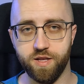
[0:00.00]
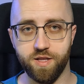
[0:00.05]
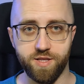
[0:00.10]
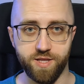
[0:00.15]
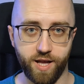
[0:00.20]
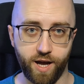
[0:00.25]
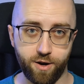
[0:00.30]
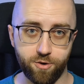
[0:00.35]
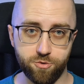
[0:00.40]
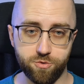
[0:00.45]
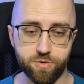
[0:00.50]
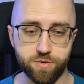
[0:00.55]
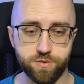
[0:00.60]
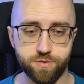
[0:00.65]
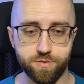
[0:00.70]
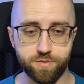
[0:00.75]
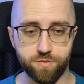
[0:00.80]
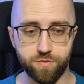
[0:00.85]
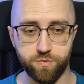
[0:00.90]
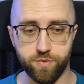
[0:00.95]
Now
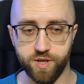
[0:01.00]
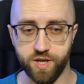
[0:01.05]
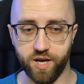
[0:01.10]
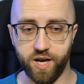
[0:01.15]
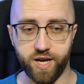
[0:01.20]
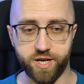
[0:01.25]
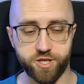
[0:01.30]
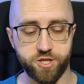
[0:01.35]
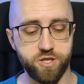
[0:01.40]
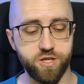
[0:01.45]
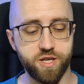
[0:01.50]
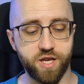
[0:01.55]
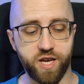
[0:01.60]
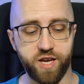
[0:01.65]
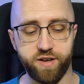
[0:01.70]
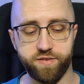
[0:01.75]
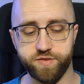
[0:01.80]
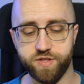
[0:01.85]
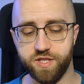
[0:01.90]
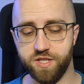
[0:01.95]
we actually
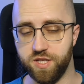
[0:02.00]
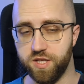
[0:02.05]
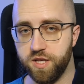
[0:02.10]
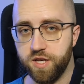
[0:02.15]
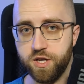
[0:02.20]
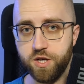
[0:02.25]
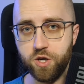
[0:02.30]
have the